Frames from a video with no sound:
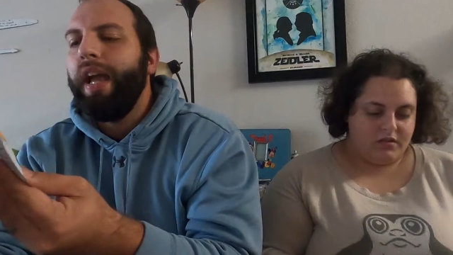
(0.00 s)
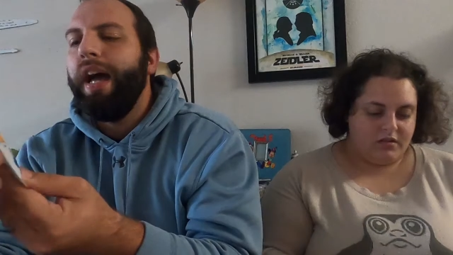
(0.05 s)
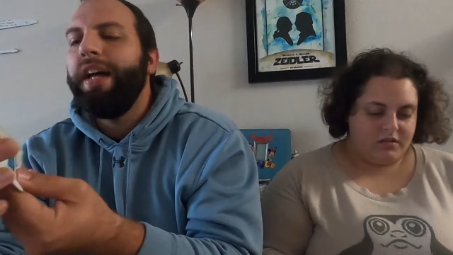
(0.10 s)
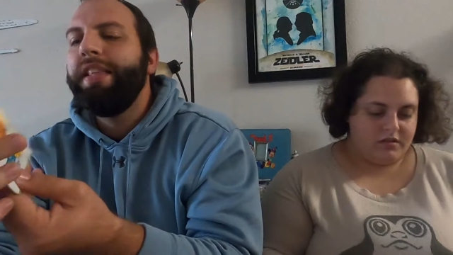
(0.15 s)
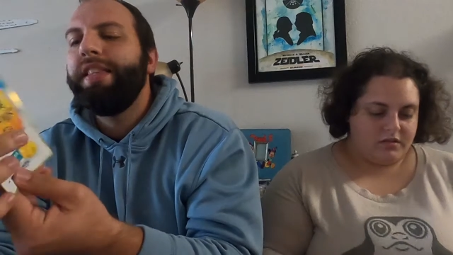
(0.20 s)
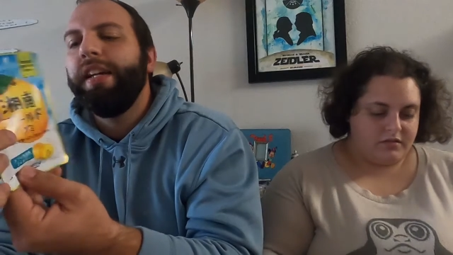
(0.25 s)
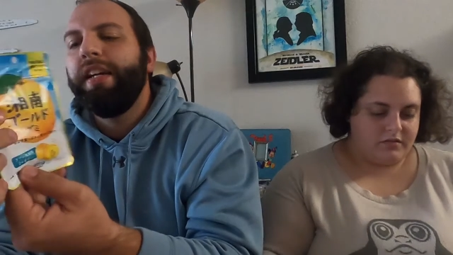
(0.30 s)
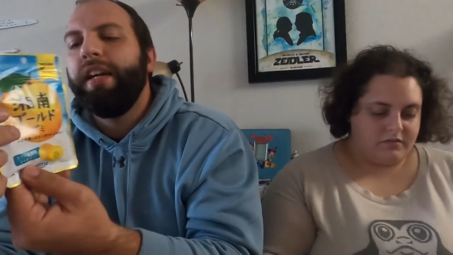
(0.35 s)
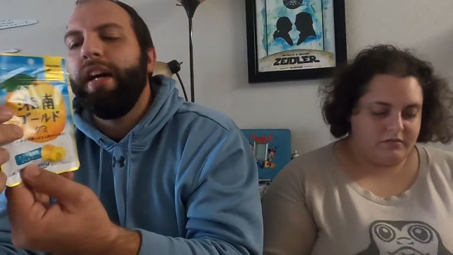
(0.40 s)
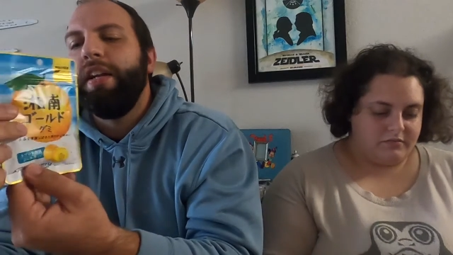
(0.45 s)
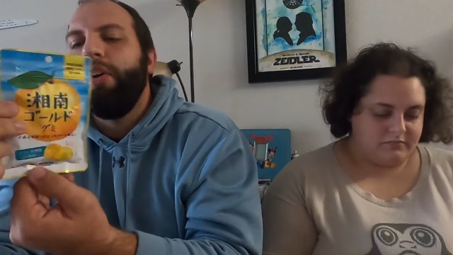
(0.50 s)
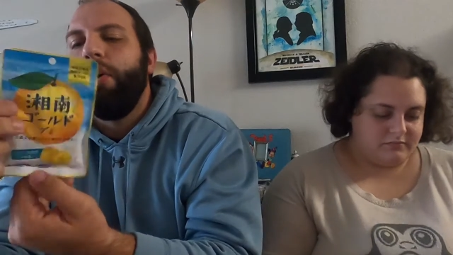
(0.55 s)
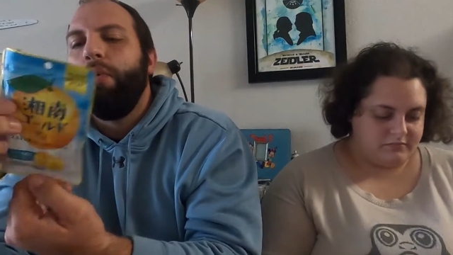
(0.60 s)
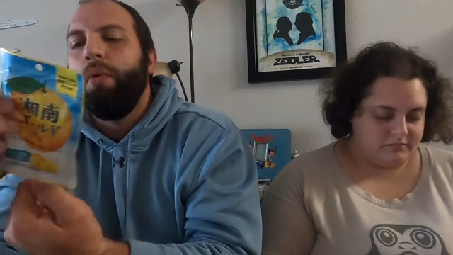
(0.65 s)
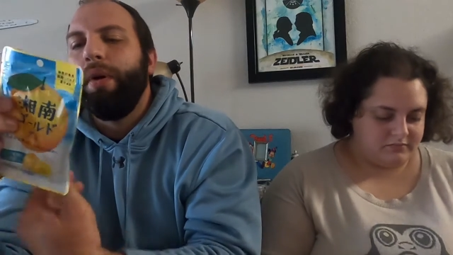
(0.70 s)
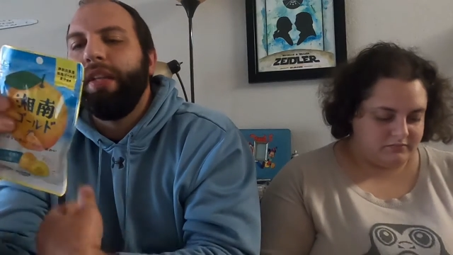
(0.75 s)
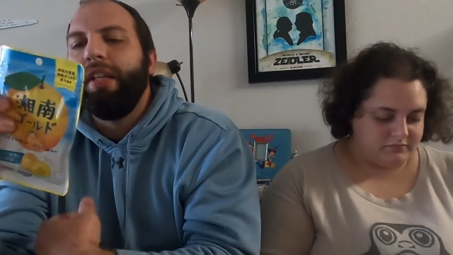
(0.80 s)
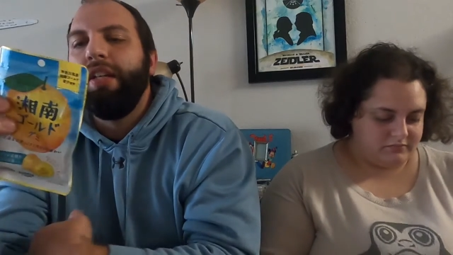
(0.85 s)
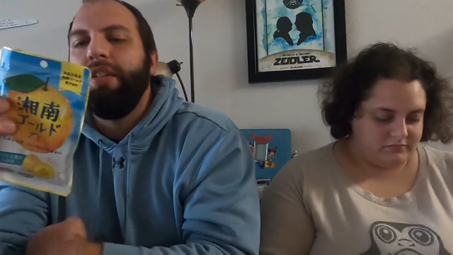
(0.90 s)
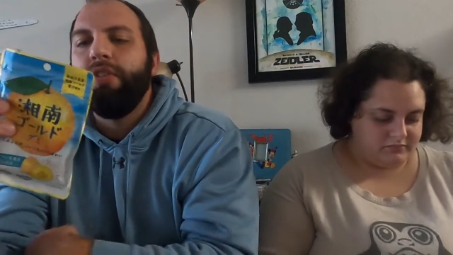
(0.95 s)
Speaker 1: I think I know
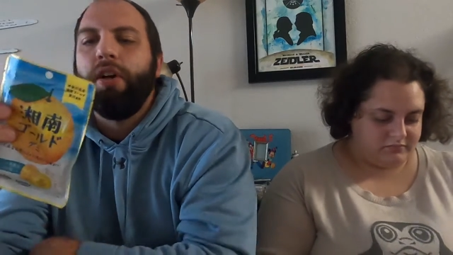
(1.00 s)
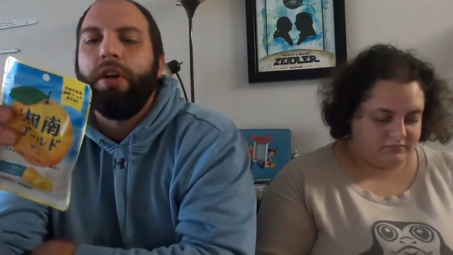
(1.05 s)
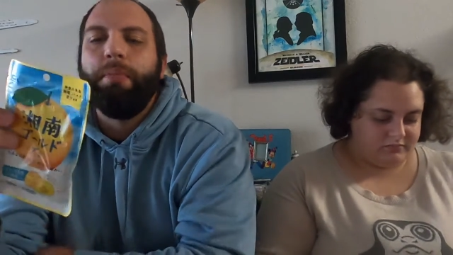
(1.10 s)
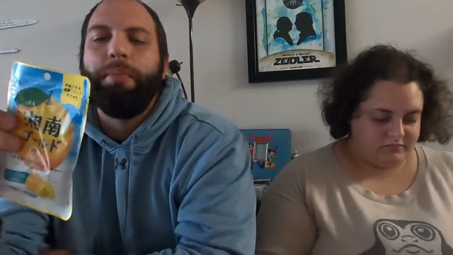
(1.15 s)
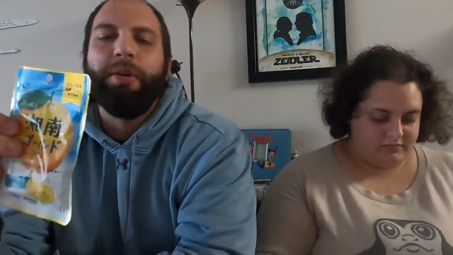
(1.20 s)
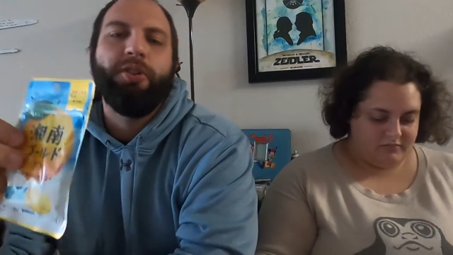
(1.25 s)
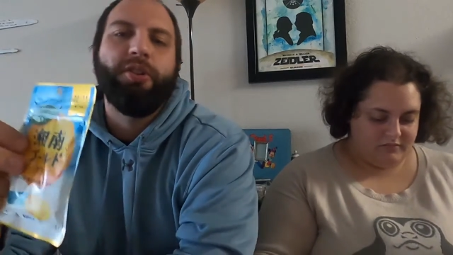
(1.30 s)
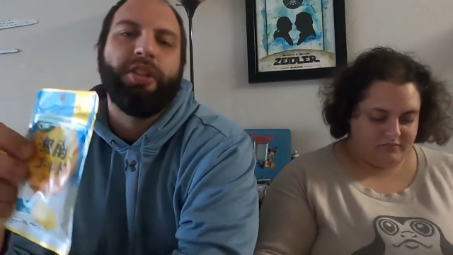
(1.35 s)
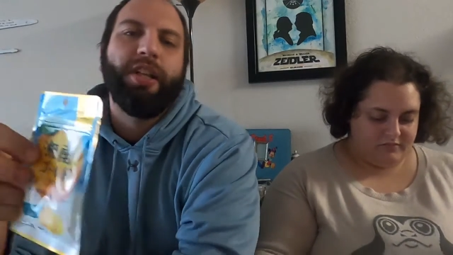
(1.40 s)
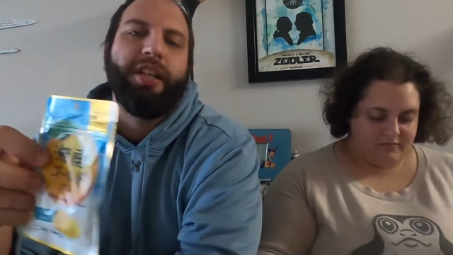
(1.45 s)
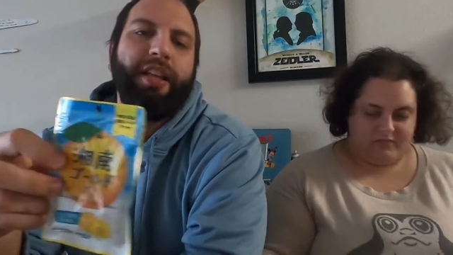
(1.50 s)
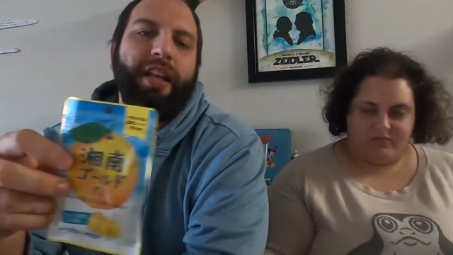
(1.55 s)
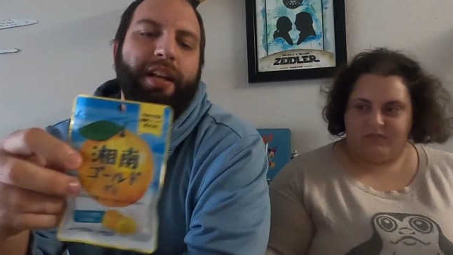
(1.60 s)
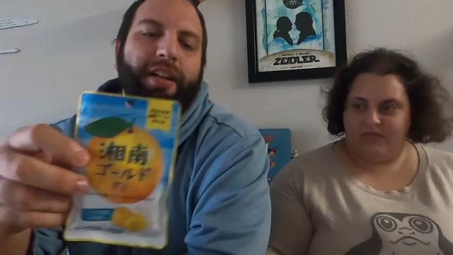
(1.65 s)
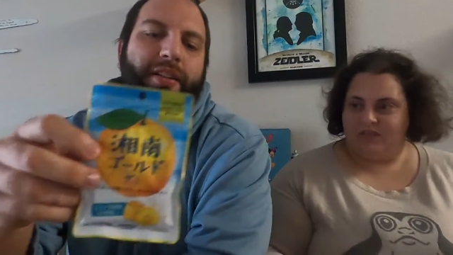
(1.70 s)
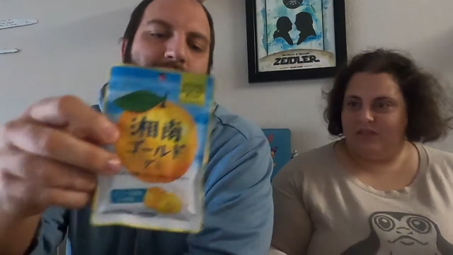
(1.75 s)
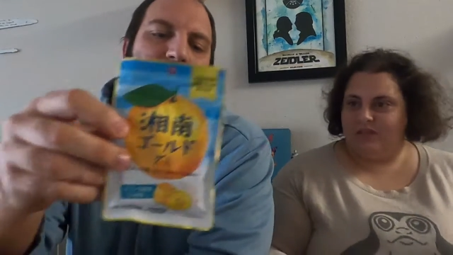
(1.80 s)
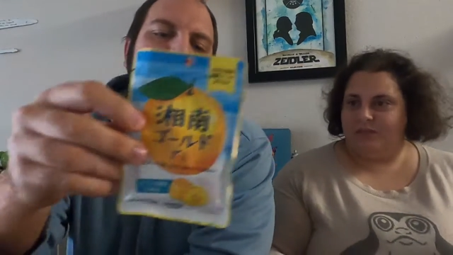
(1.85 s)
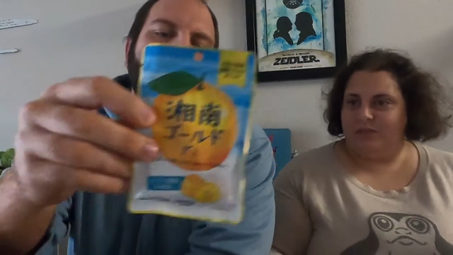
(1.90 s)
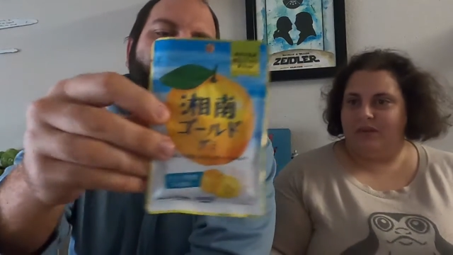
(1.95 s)
what these are because I
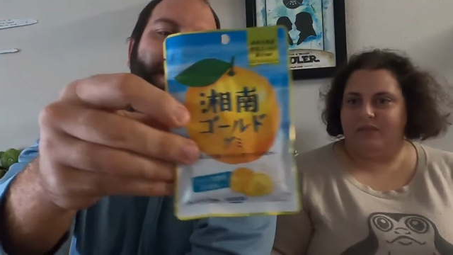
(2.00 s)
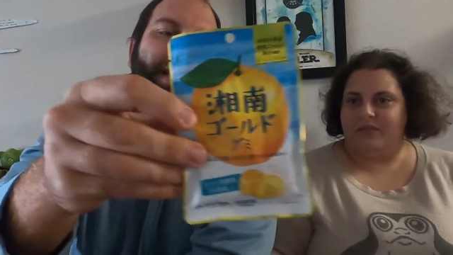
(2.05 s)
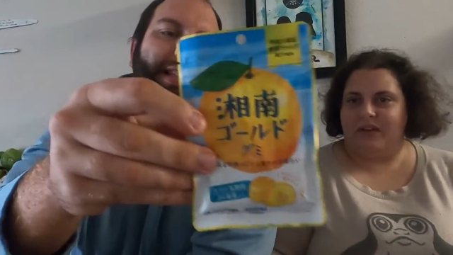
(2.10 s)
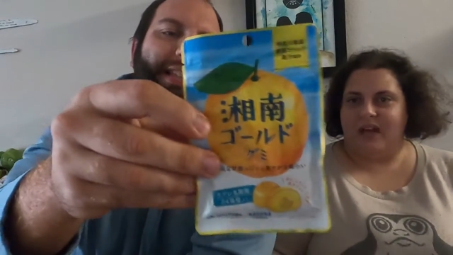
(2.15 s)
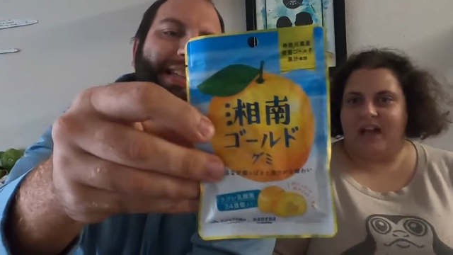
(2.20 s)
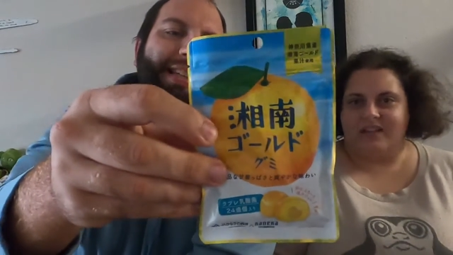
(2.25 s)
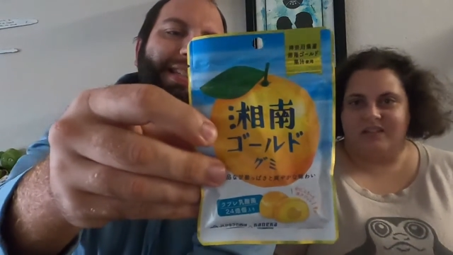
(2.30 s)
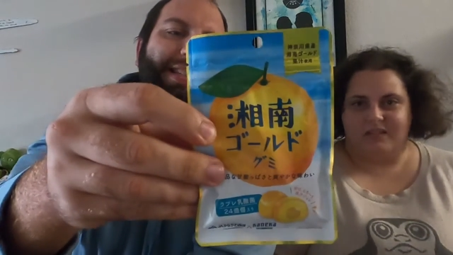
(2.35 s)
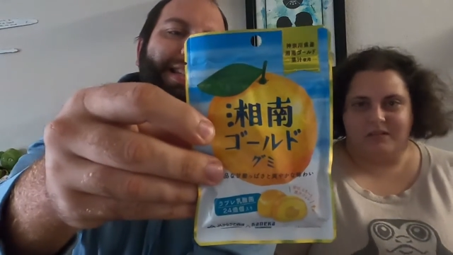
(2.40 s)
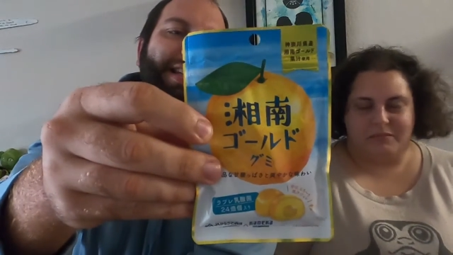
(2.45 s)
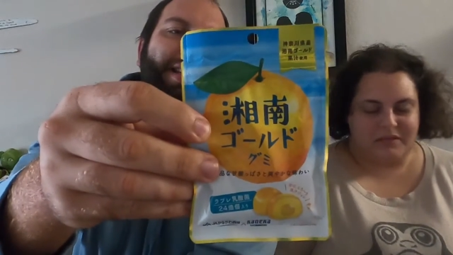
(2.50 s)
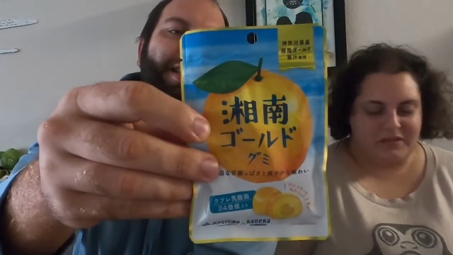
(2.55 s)
think
Speaker 2: We've had Disney